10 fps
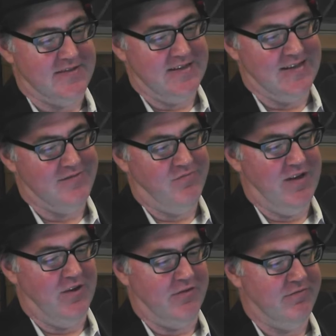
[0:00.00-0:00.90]
says,
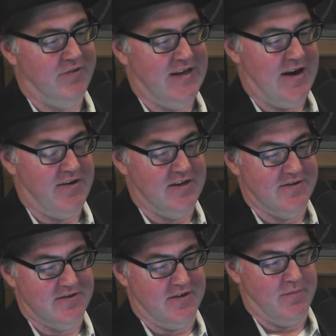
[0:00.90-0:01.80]
we can't really
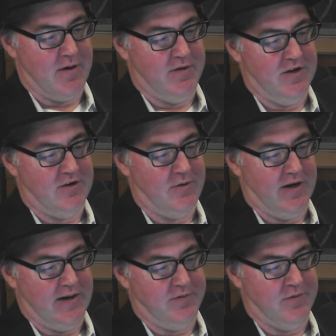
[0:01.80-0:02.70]
use you at the moment. You're not
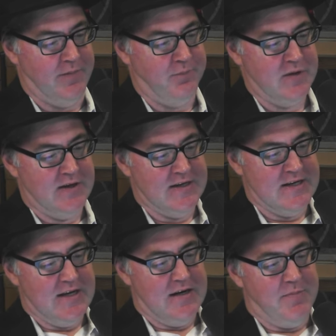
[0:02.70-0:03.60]
quite up to it.
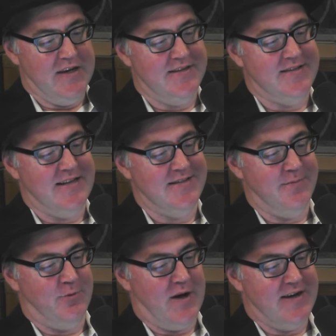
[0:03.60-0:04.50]
But he sends
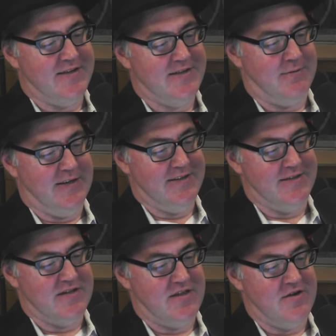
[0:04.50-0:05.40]
him away to
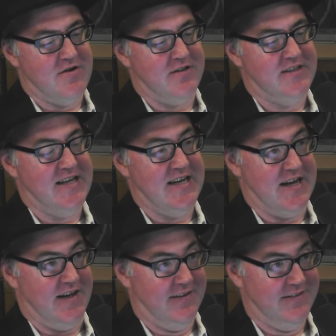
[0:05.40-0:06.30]
Sweden's third
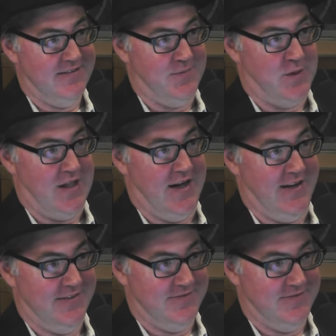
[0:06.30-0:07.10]
tier to play.